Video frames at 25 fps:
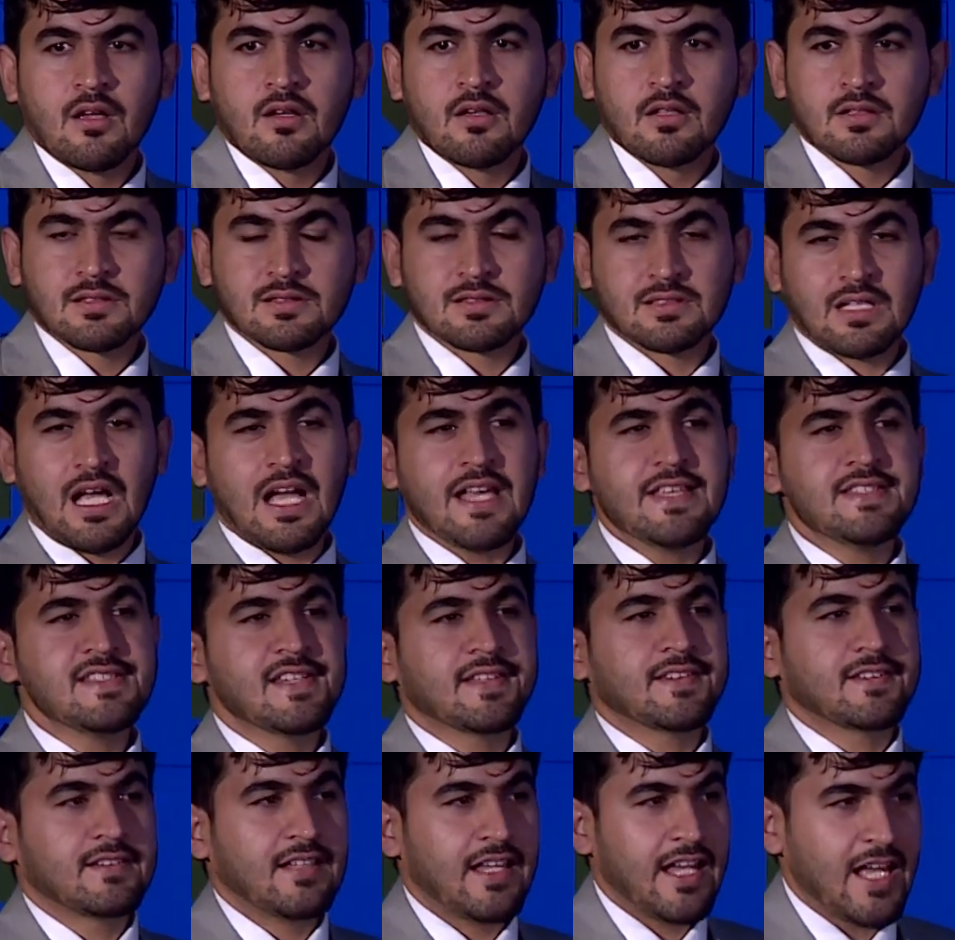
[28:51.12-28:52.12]

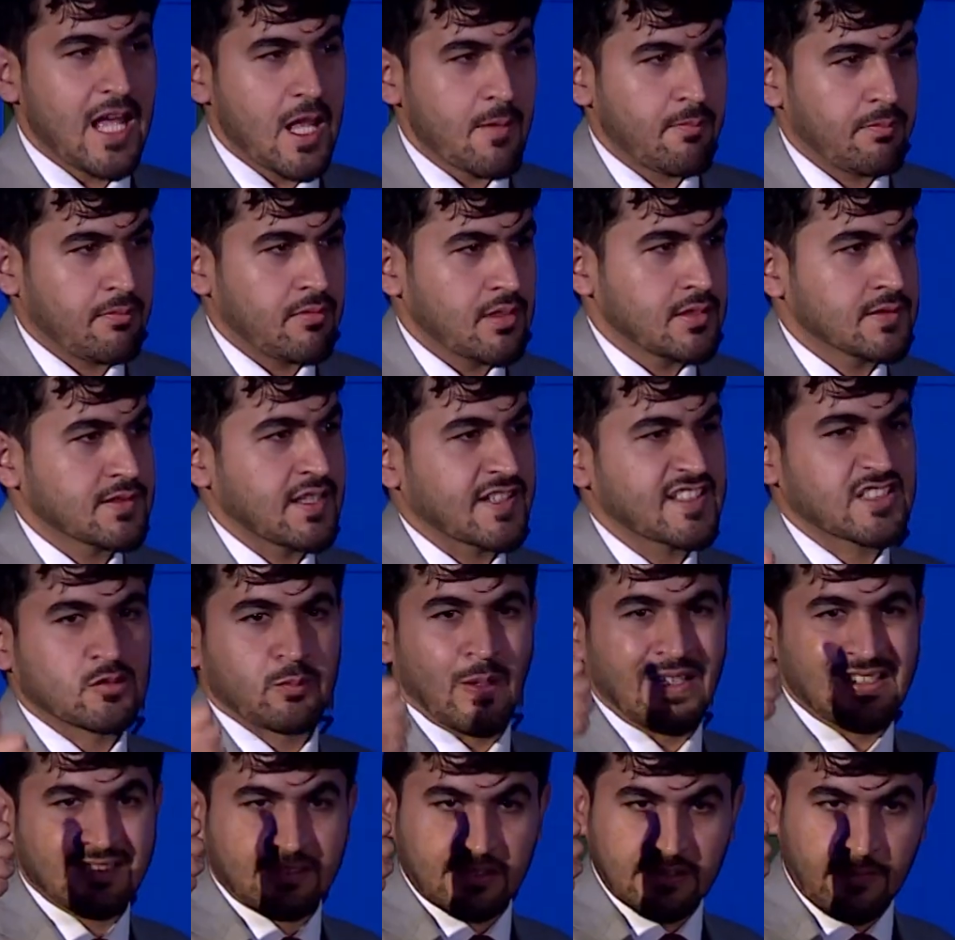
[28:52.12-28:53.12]
Science lab is
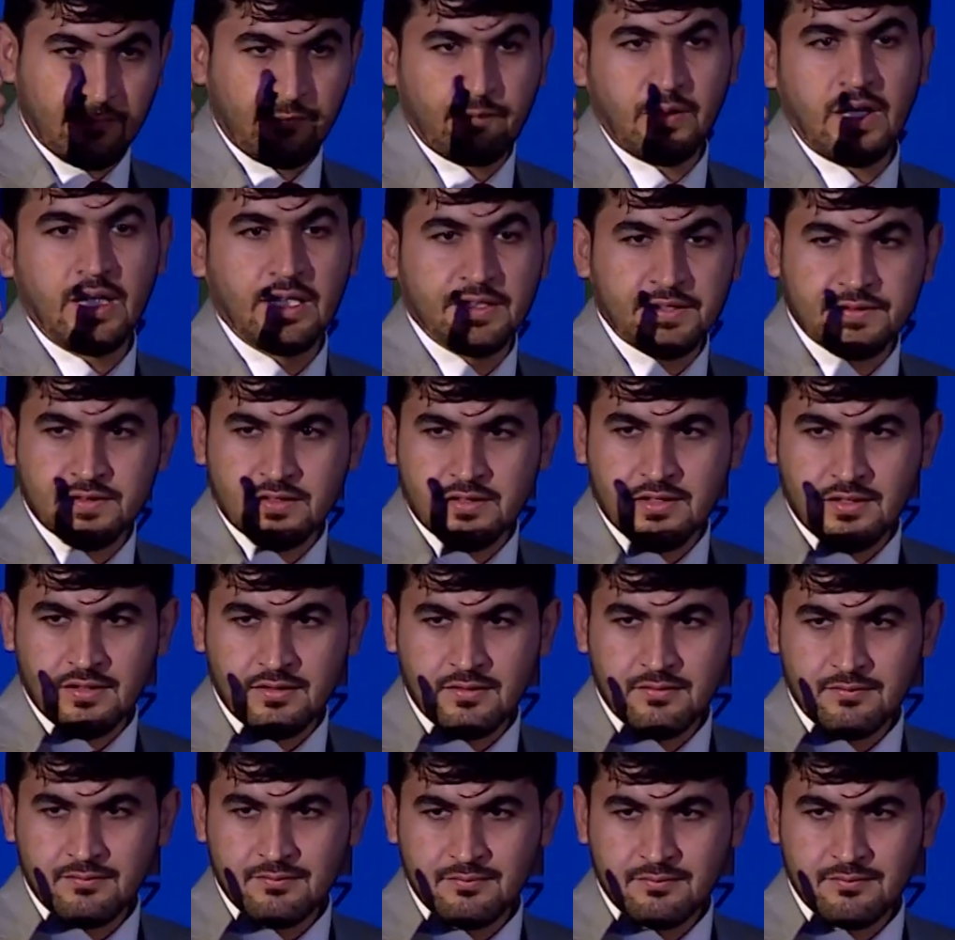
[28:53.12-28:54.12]
expensive first,
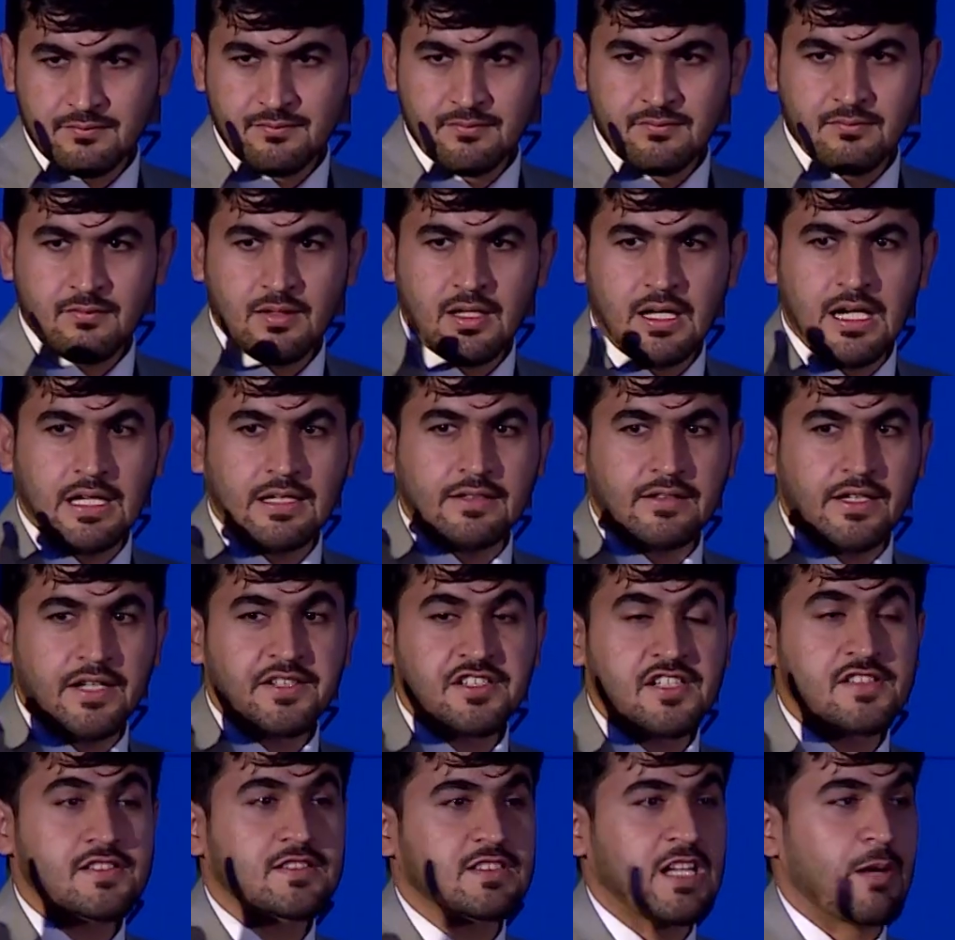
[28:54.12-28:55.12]
and it
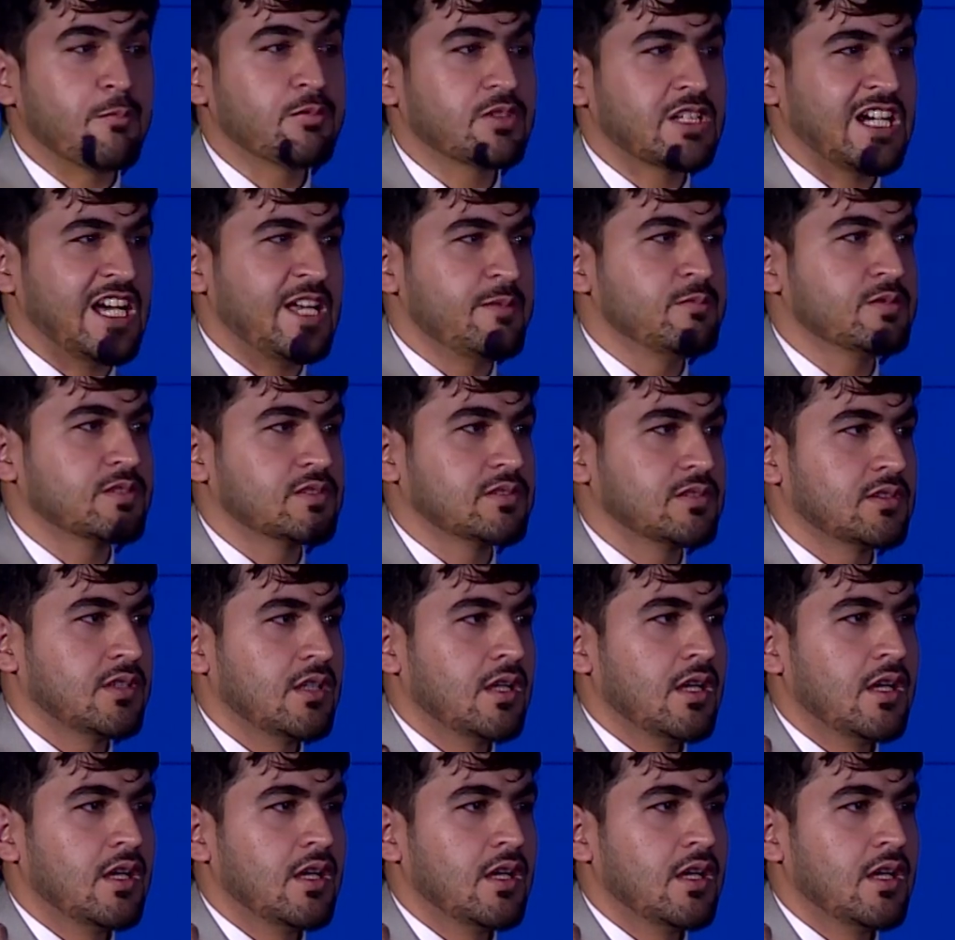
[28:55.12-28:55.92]
is sometimes,